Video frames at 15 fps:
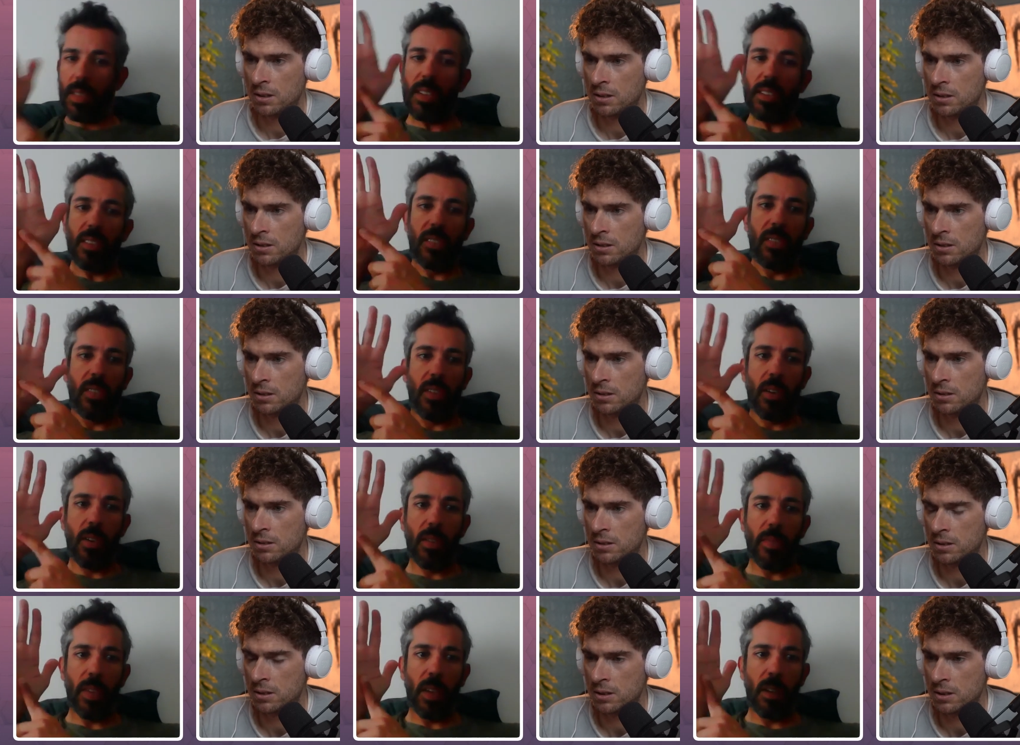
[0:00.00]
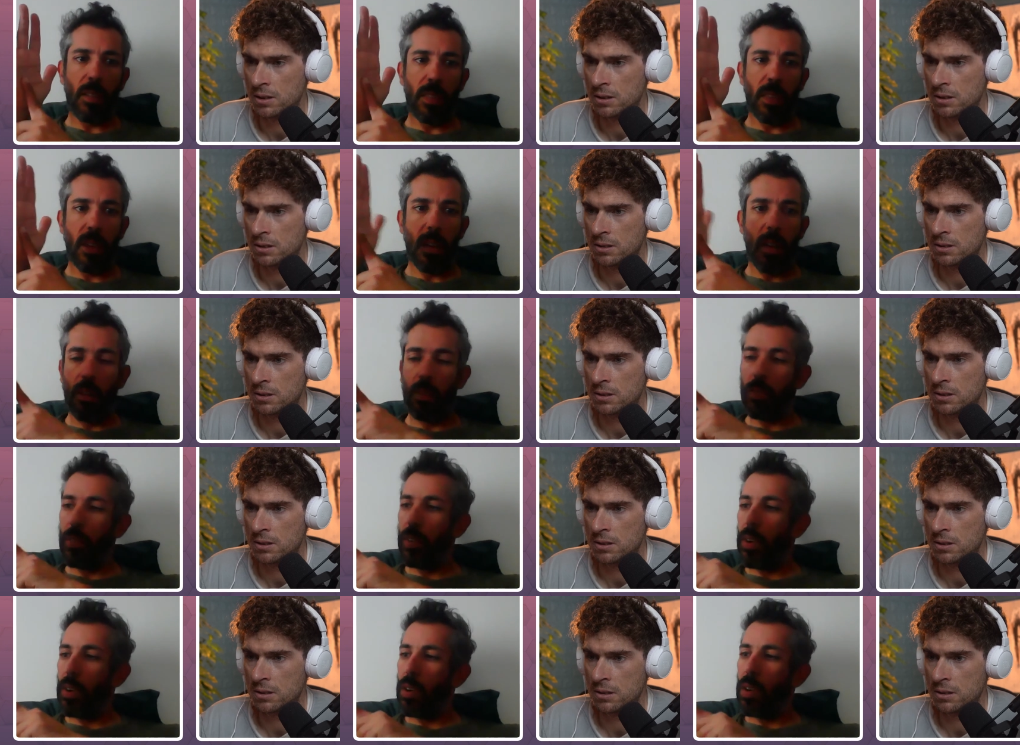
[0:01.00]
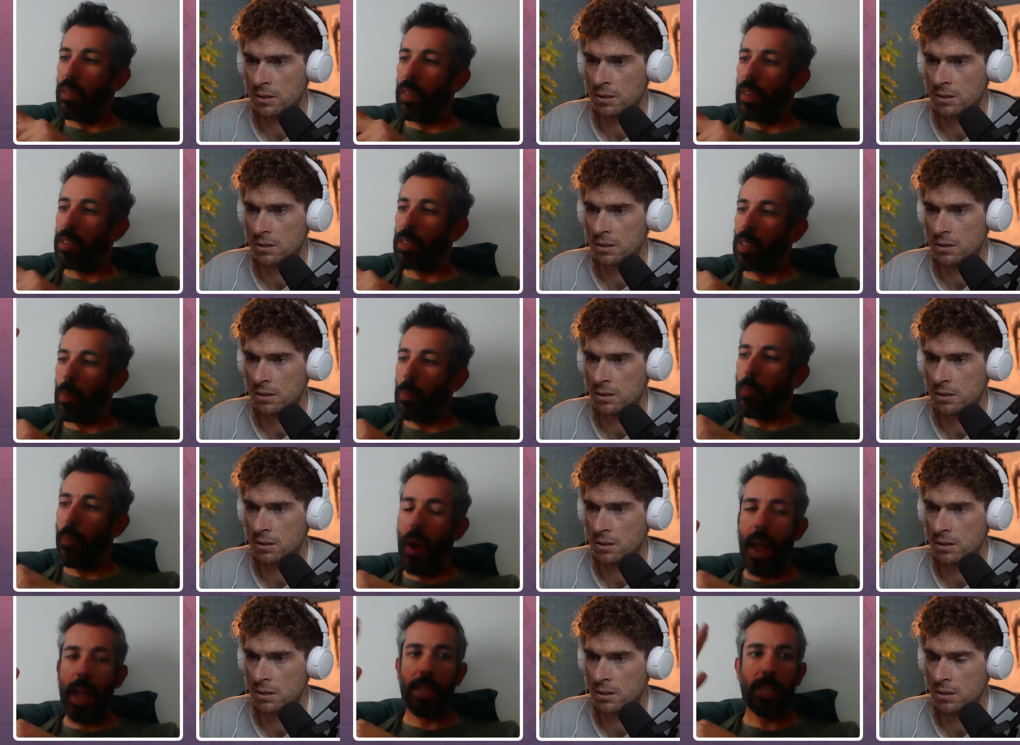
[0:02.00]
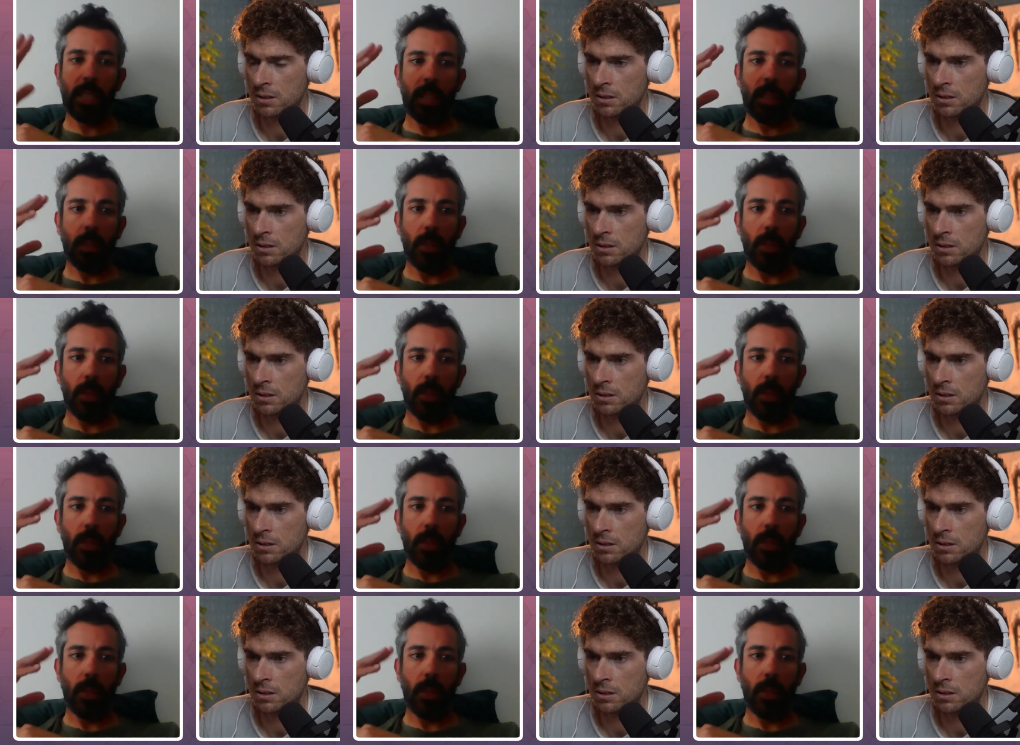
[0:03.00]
Speaker 1: there's a nerve here, the ulnar nerve, and it's compressed.